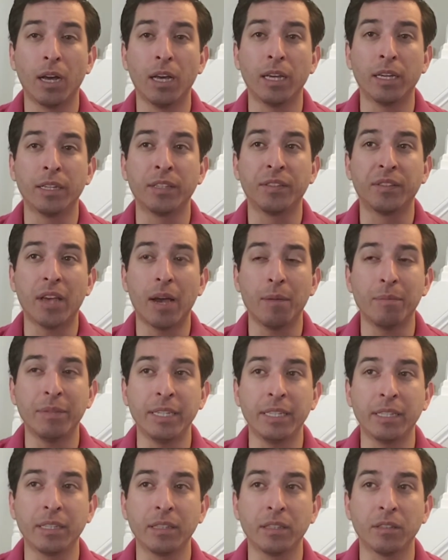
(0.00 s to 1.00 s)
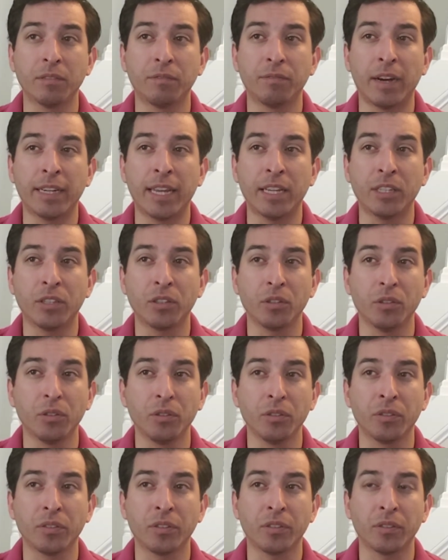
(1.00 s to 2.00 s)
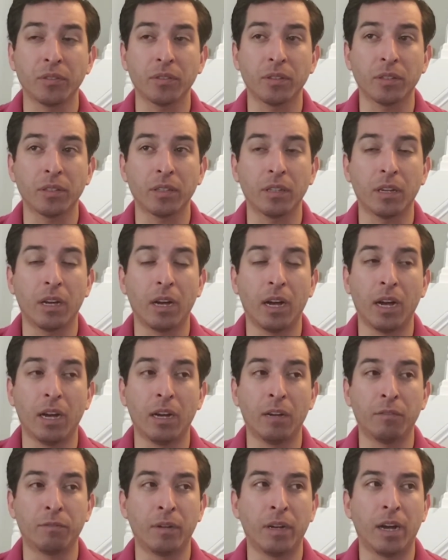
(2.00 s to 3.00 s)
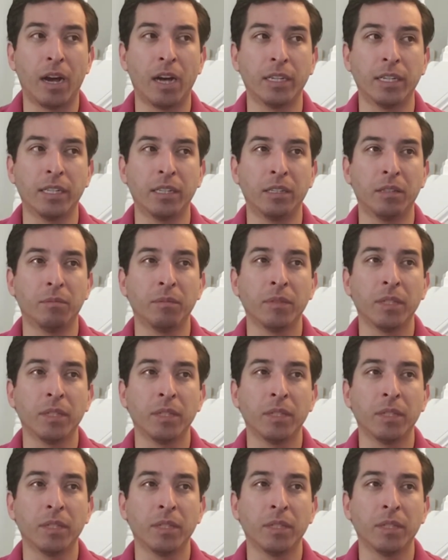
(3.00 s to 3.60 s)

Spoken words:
examining the financials on a